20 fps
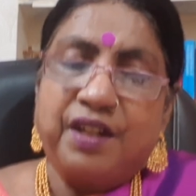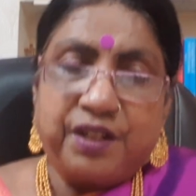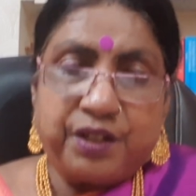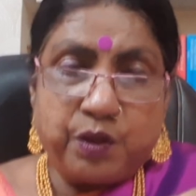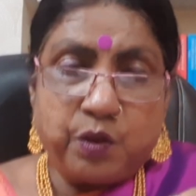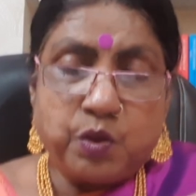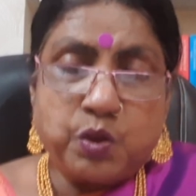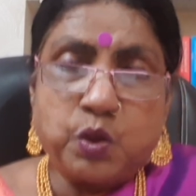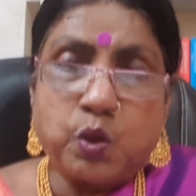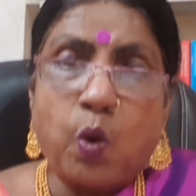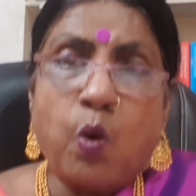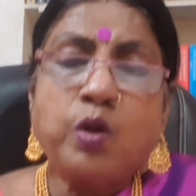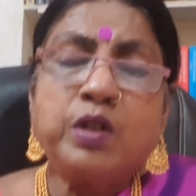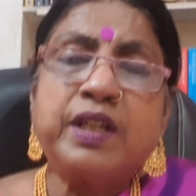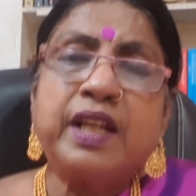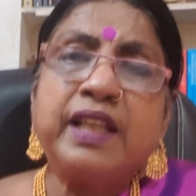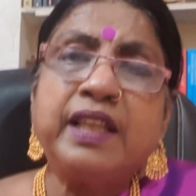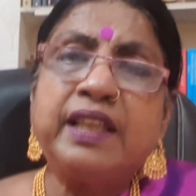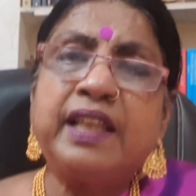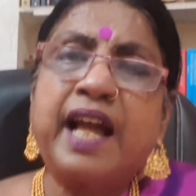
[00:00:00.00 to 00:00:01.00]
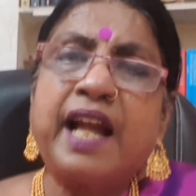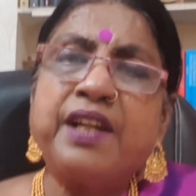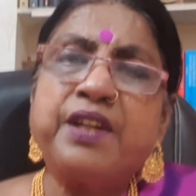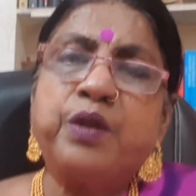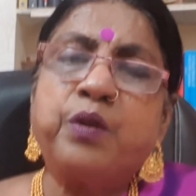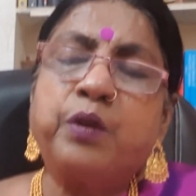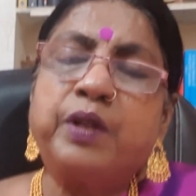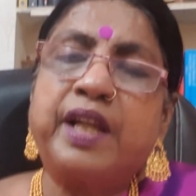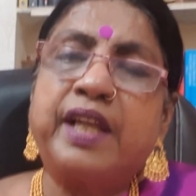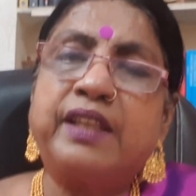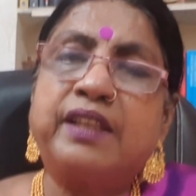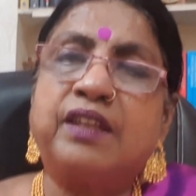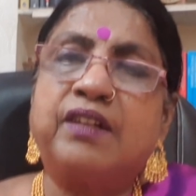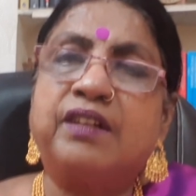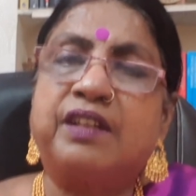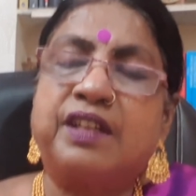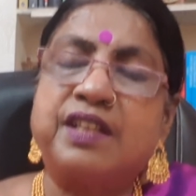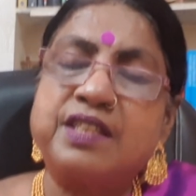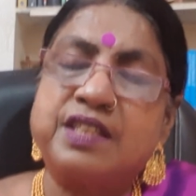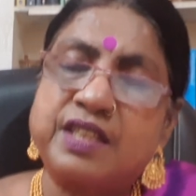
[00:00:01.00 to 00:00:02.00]
You total that, you will get
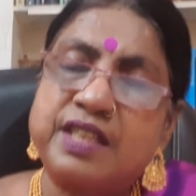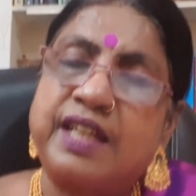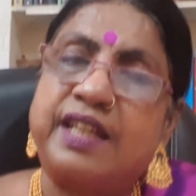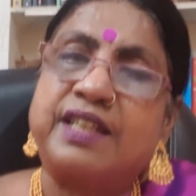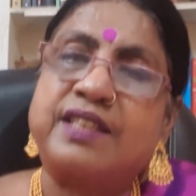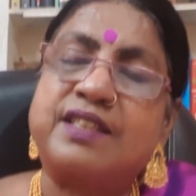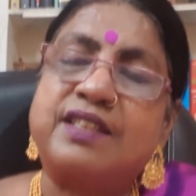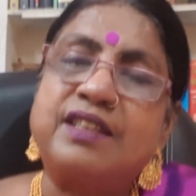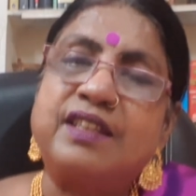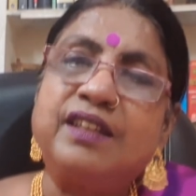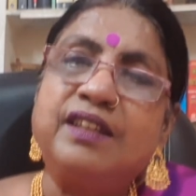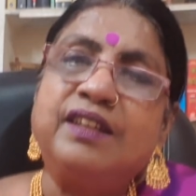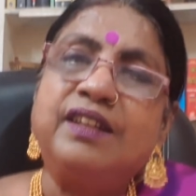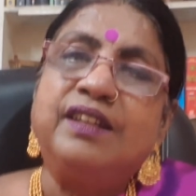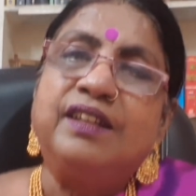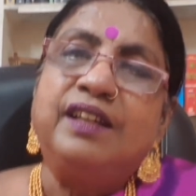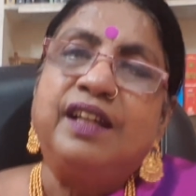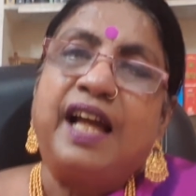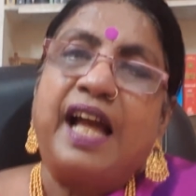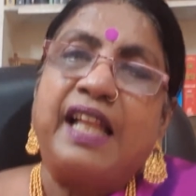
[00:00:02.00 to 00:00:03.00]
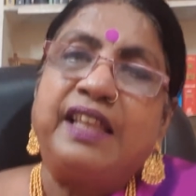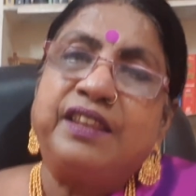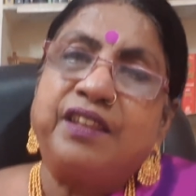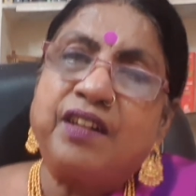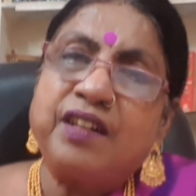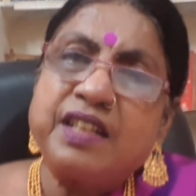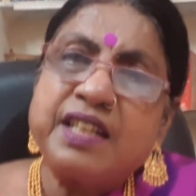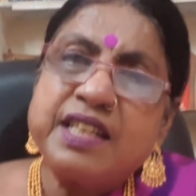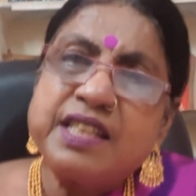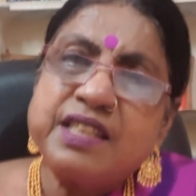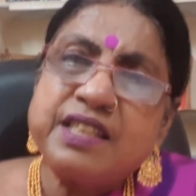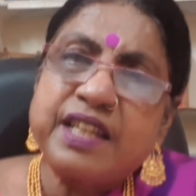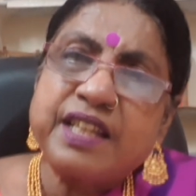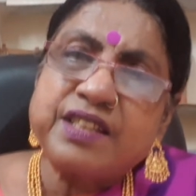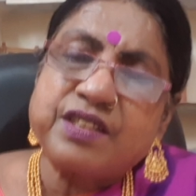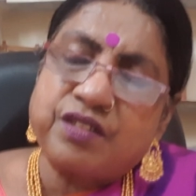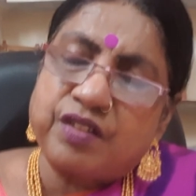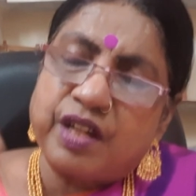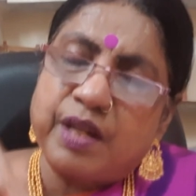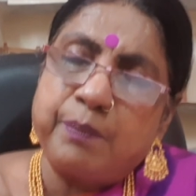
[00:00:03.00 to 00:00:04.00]
36. And
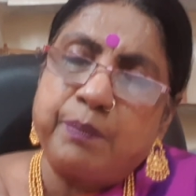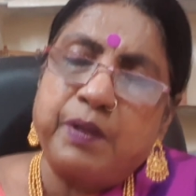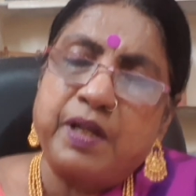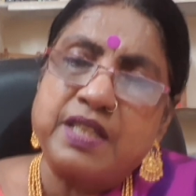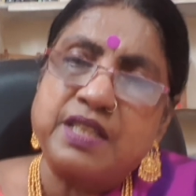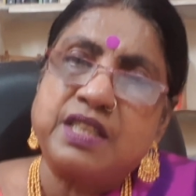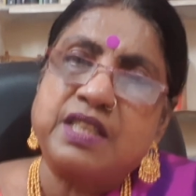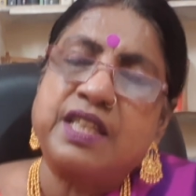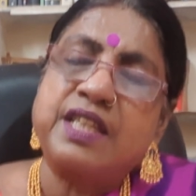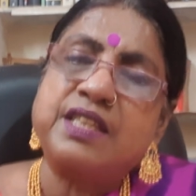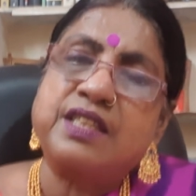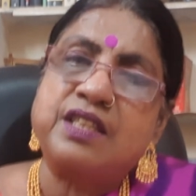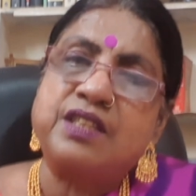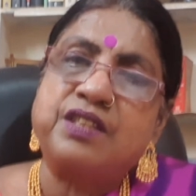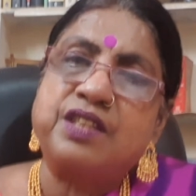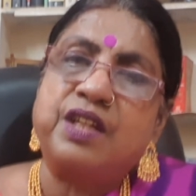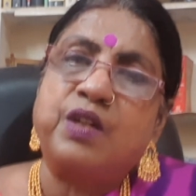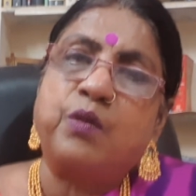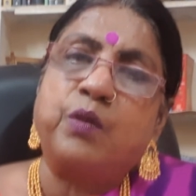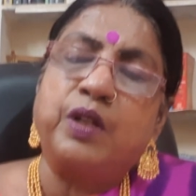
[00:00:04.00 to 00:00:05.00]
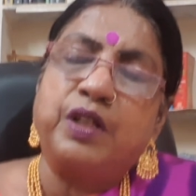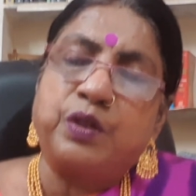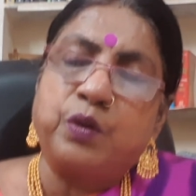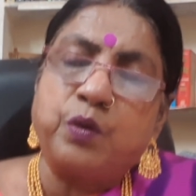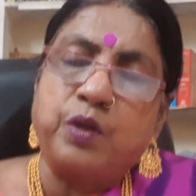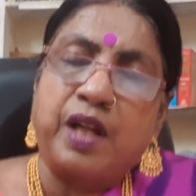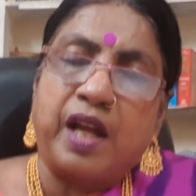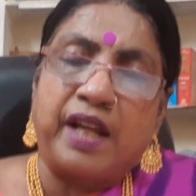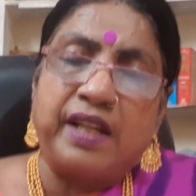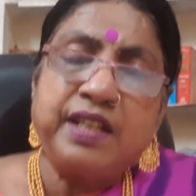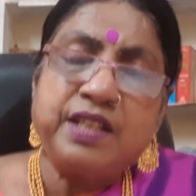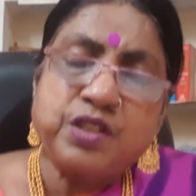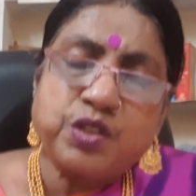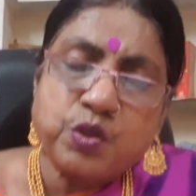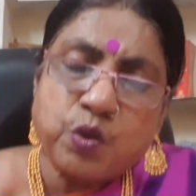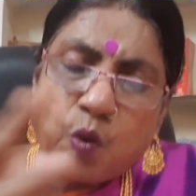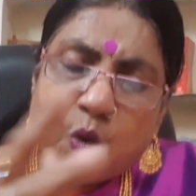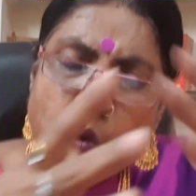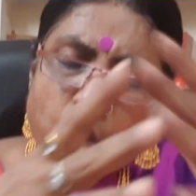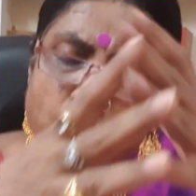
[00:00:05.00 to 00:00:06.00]
36, 3 plus 6 is equal to 9.
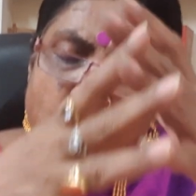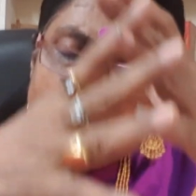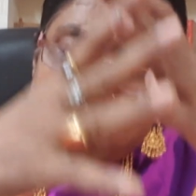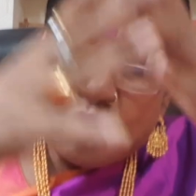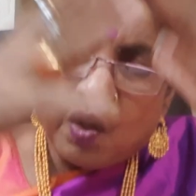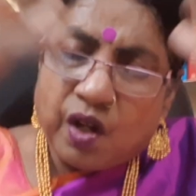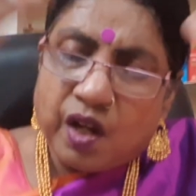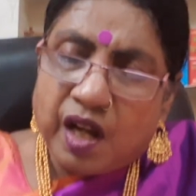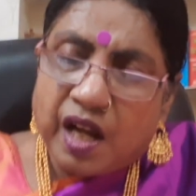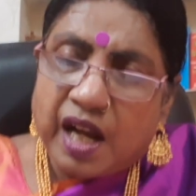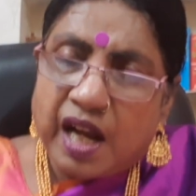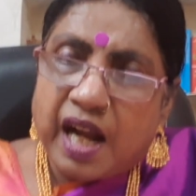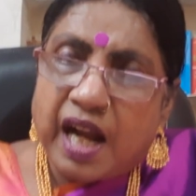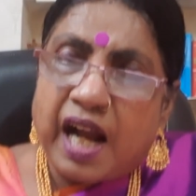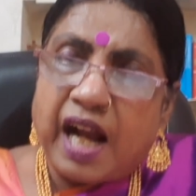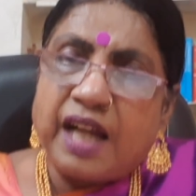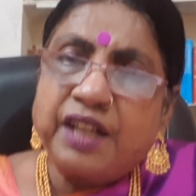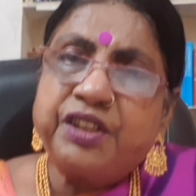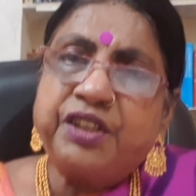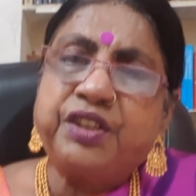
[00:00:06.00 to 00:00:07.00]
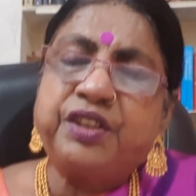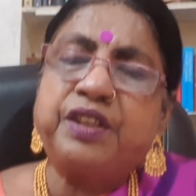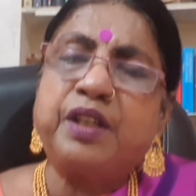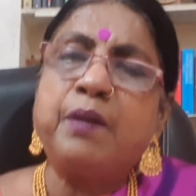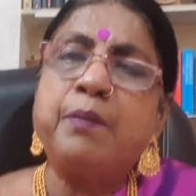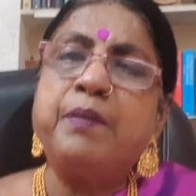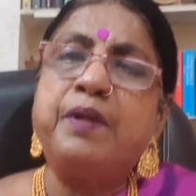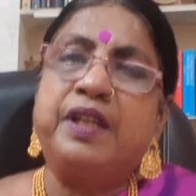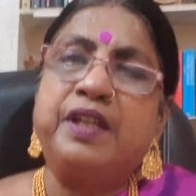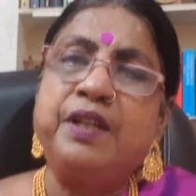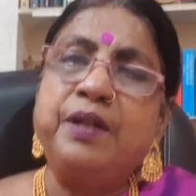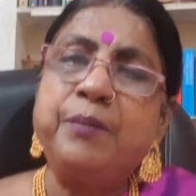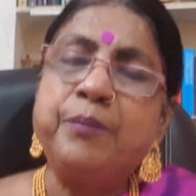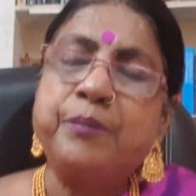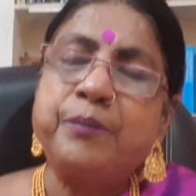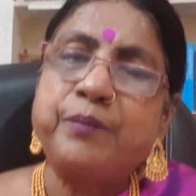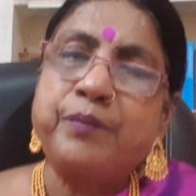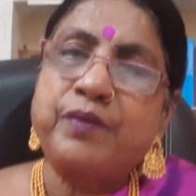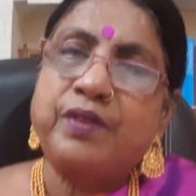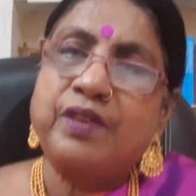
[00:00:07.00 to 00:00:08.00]
So Ashtami
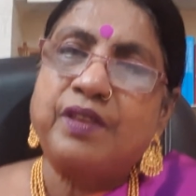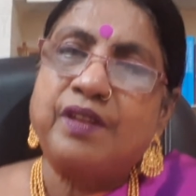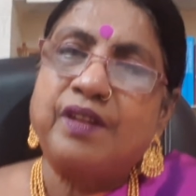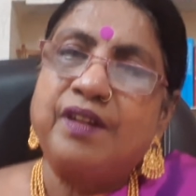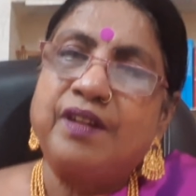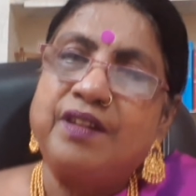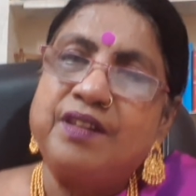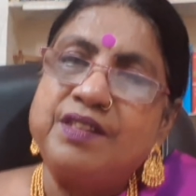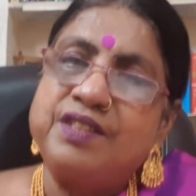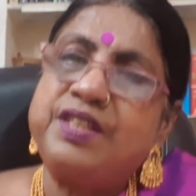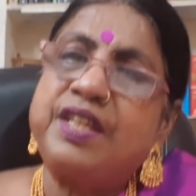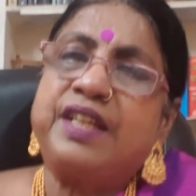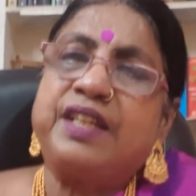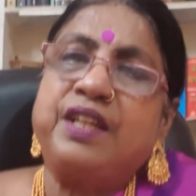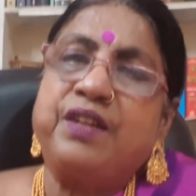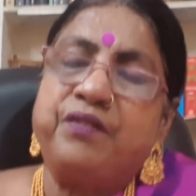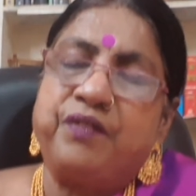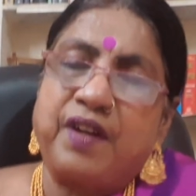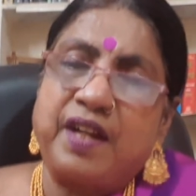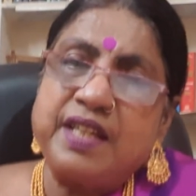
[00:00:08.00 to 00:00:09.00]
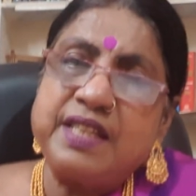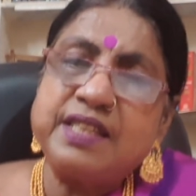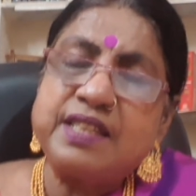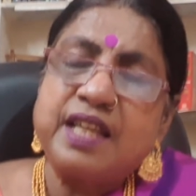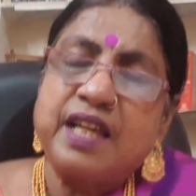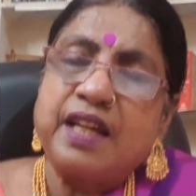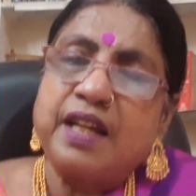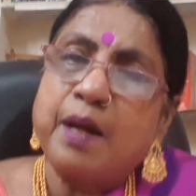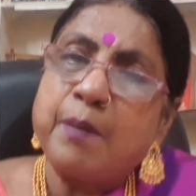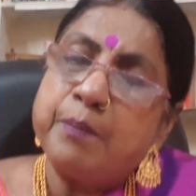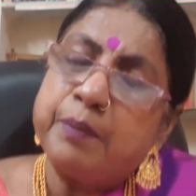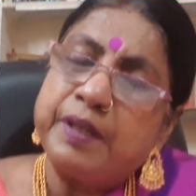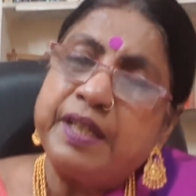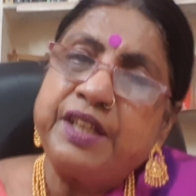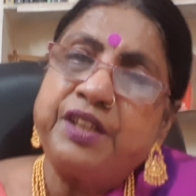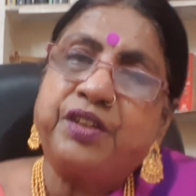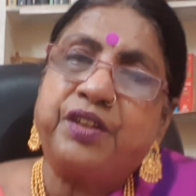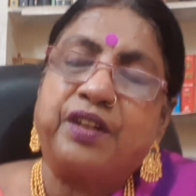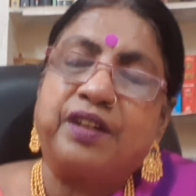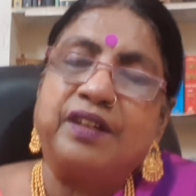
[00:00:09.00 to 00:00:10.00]
signifies
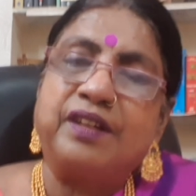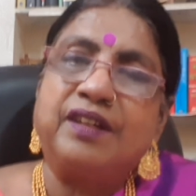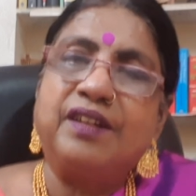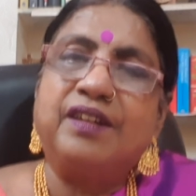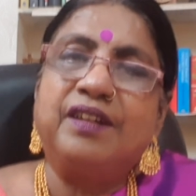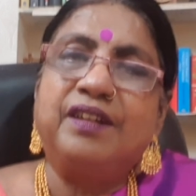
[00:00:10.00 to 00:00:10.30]
completion.